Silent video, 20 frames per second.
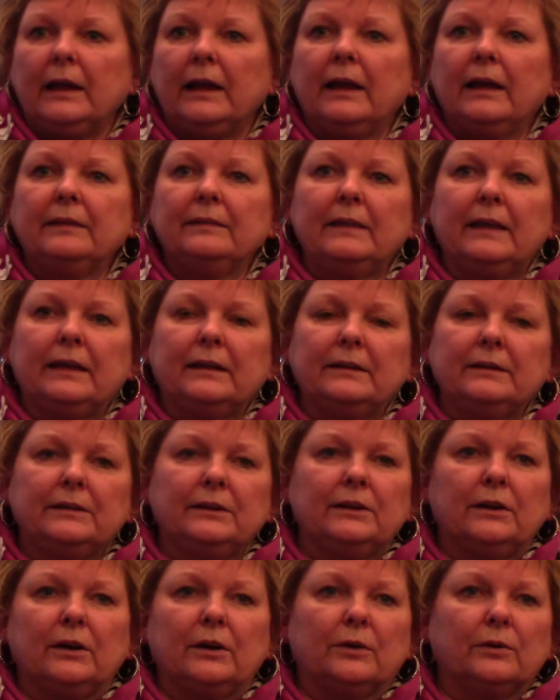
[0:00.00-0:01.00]
and then,
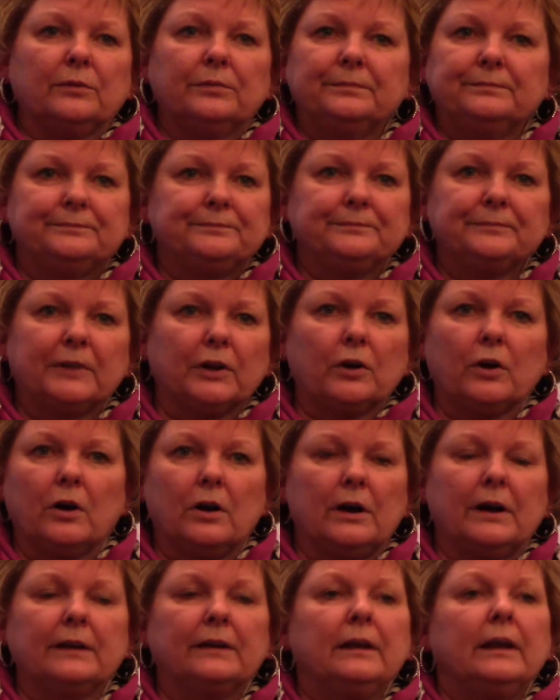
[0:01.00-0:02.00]
you know, they're
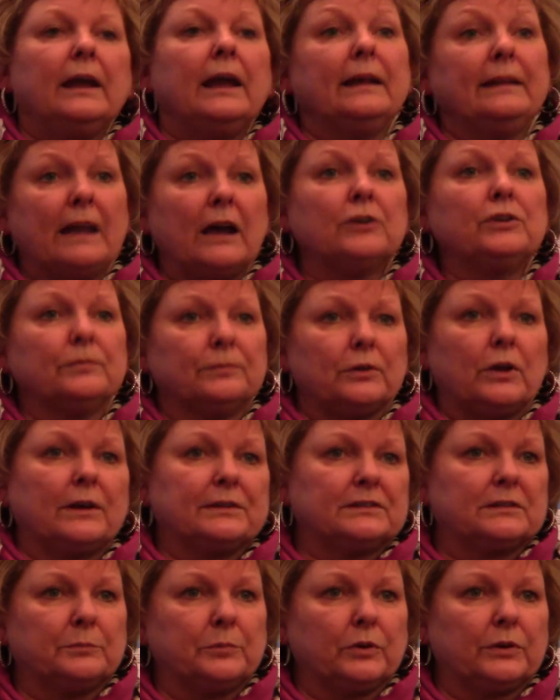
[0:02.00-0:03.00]
gone, and now you've
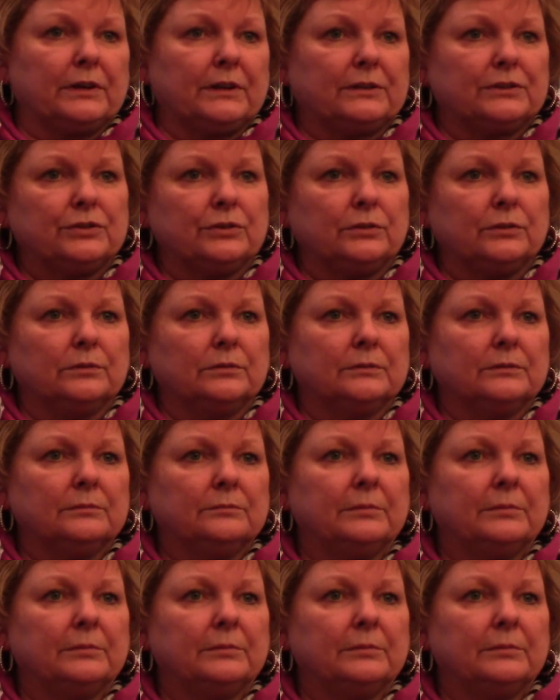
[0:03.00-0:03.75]
lost the booking too.